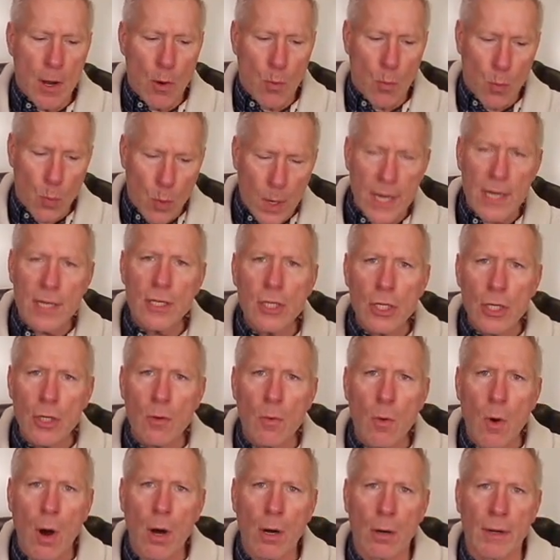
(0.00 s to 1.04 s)
when
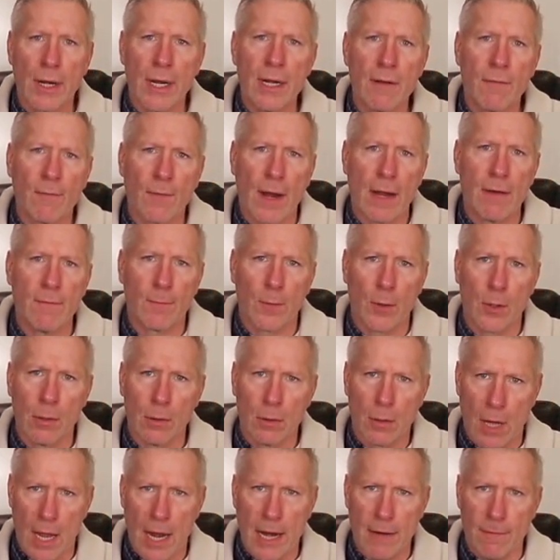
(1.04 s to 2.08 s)
you are in a fight for
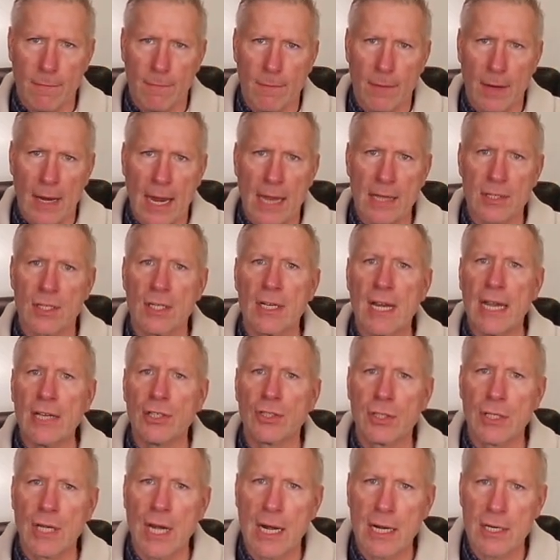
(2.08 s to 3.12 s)
your life, as a
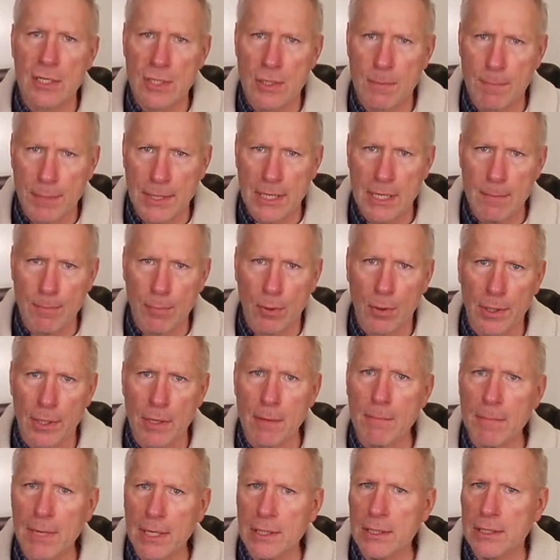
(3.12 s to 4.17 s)
nation and as a people in a
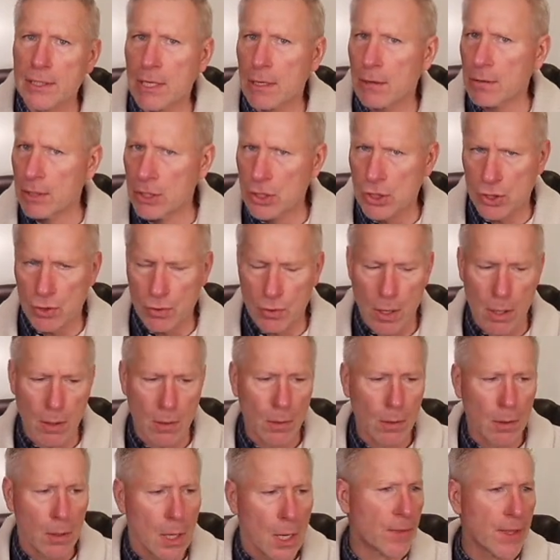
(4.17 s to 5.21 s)
military
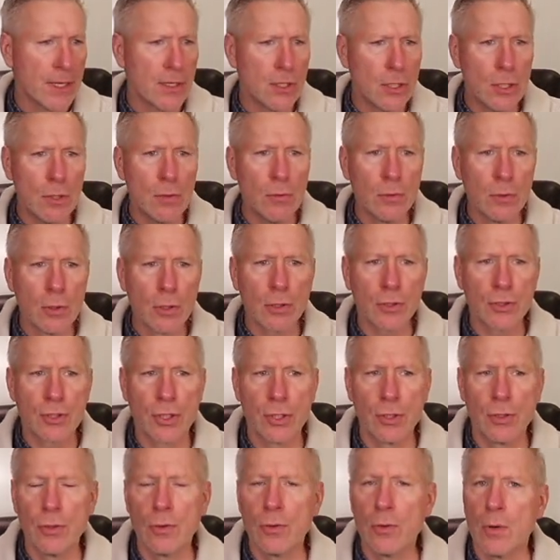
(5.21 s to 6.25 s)
struggle, then you look
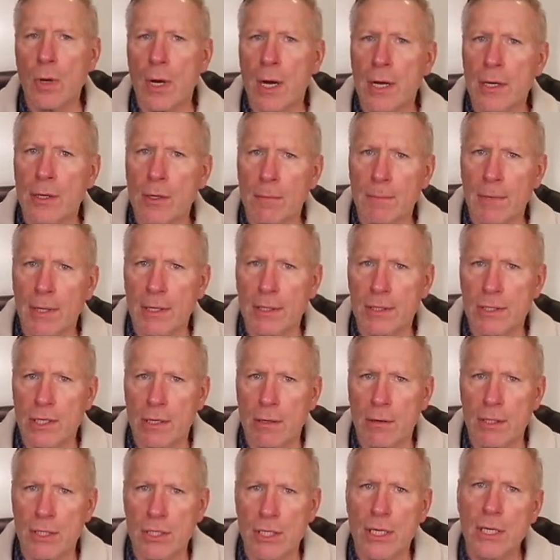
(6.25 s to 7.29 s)
to uh, your
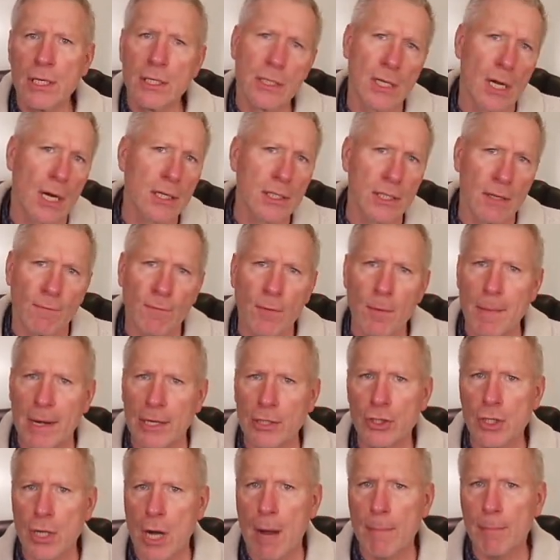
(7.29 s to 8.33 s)
military to conduct
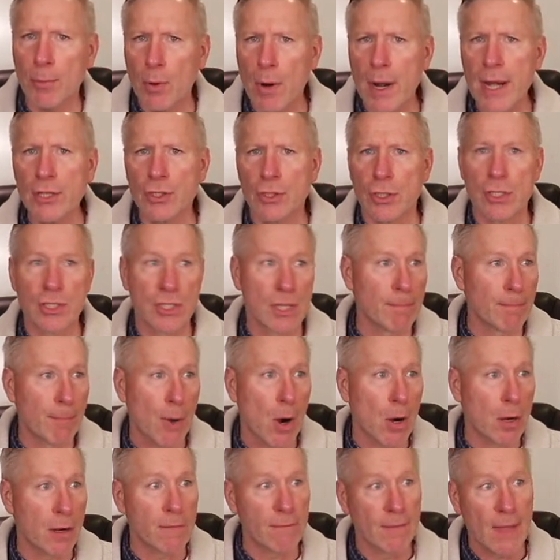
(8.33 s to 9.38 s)
information operations. And
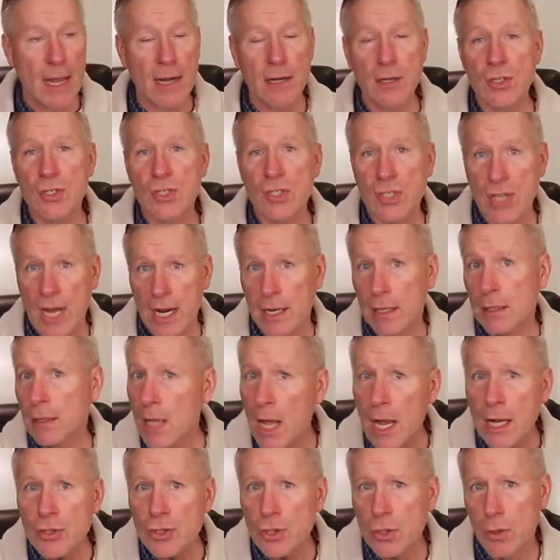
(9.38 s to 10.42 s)
part of that is
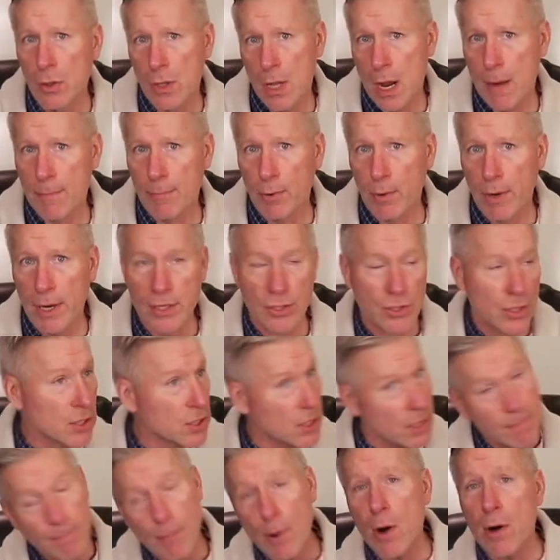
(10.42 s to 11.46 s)
psychological operations,
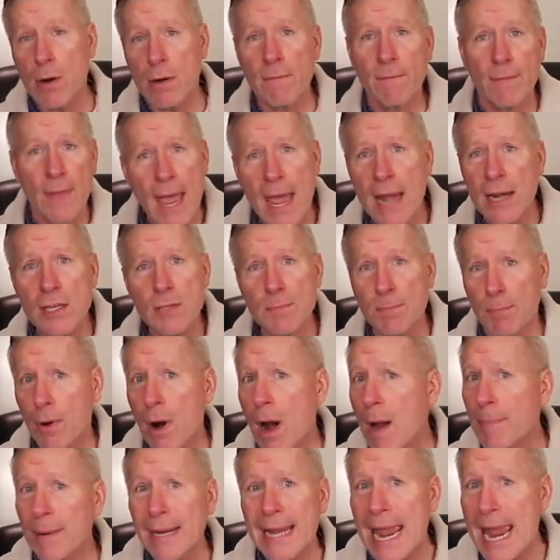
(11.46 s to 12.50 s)
and part of that is
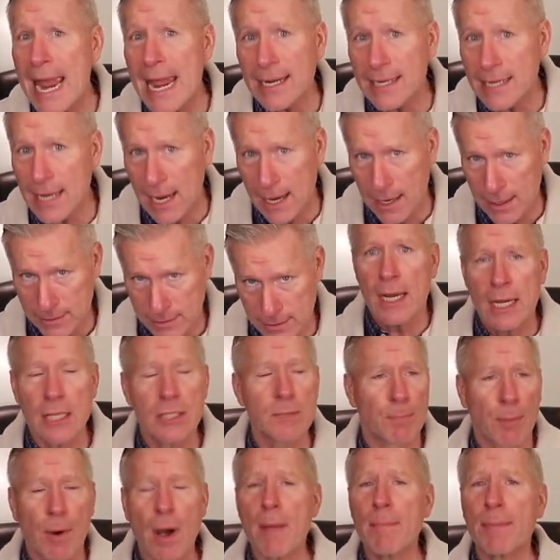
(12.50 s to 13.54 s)
propaganda. It's
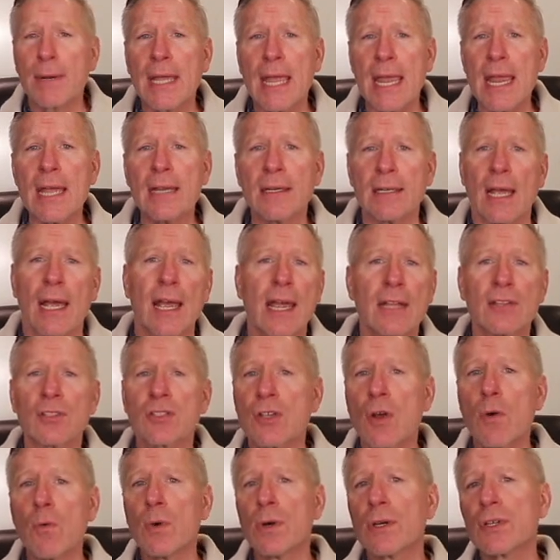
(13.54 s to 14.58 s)
propaganda. And
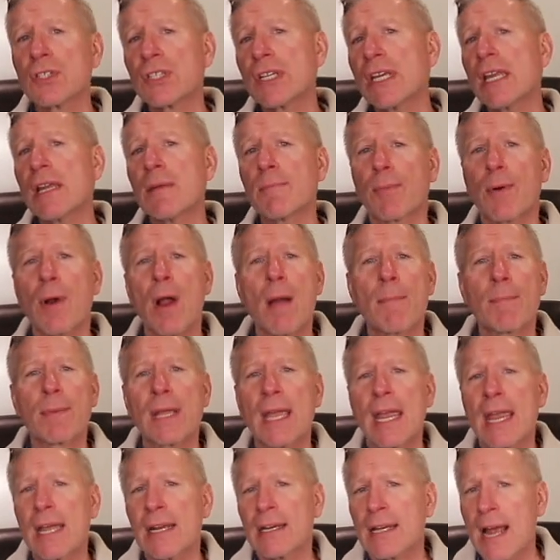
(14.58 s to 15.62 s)
so we're seeing
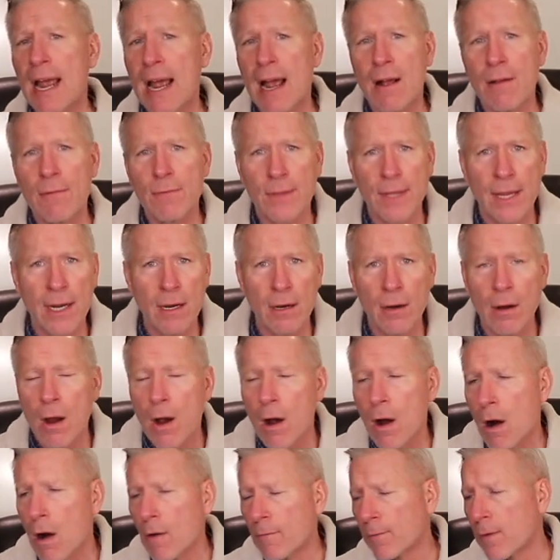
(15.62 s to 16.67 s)
propaganda out there
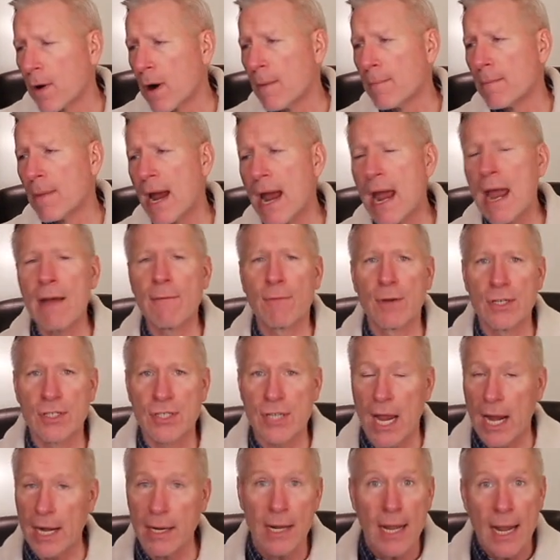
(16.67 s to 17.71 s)
from every
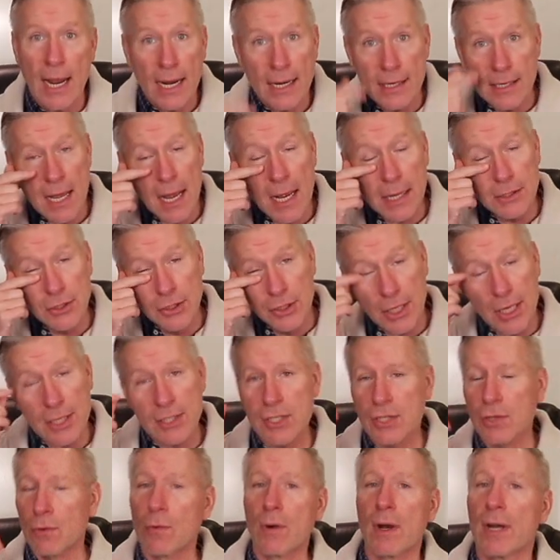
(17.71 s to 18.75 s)
side. And not
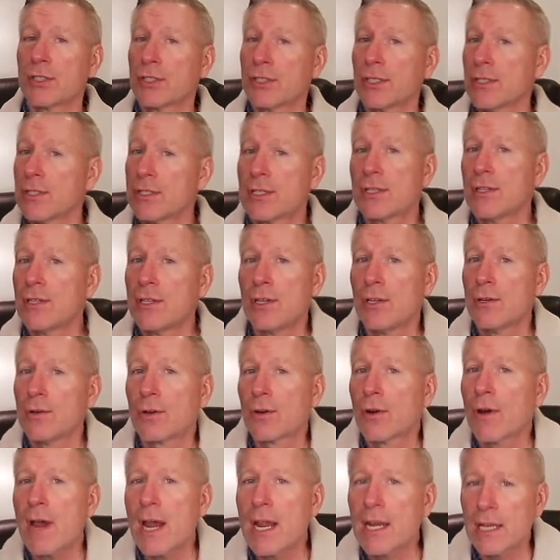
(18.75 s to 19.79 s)
just the Russians and the
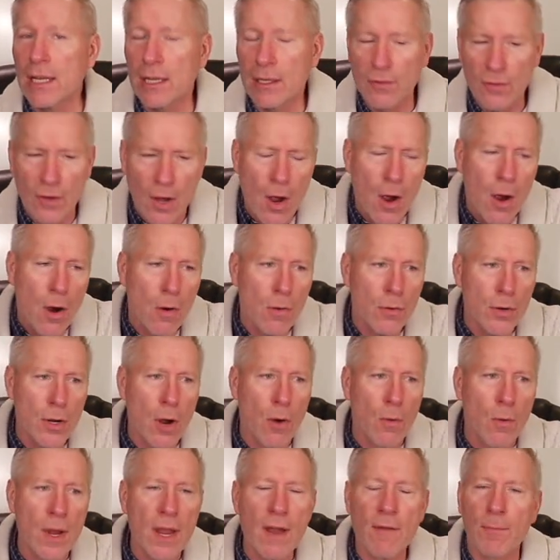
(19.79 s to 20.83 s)
Ukrainians. Oh
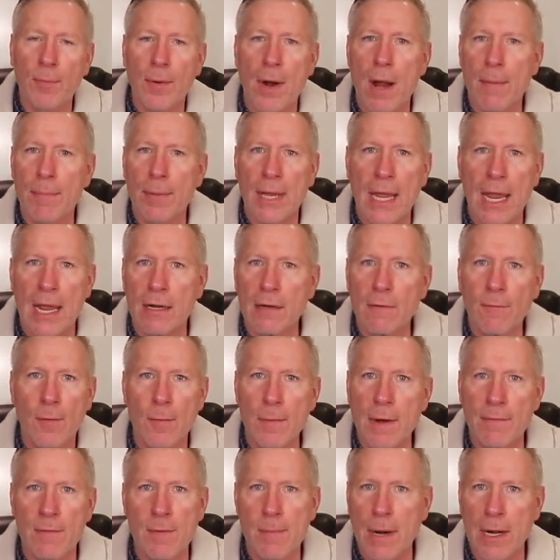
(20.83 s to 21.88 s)
no, we have propaganda
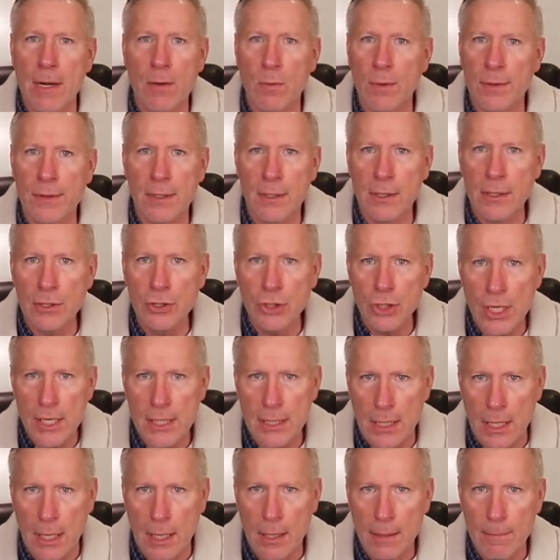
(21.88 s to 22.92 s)
from everybody with an
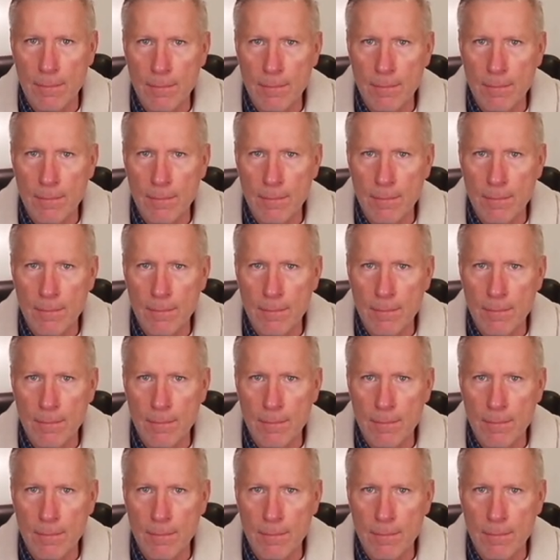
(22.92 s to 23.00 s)
agenda.